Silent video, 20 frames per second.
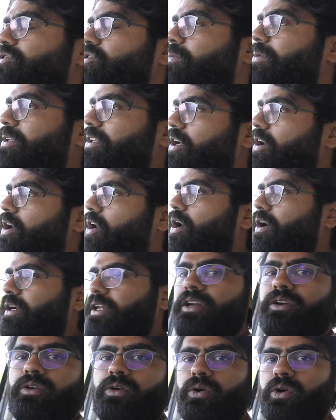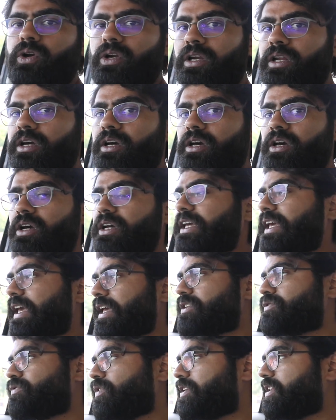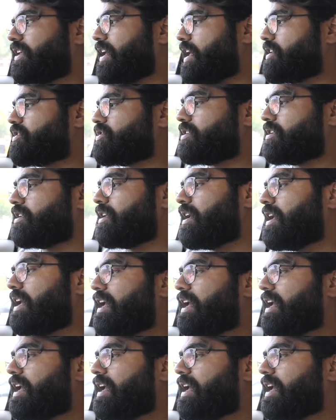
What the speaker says: to be the hot and cold gauge for the engine.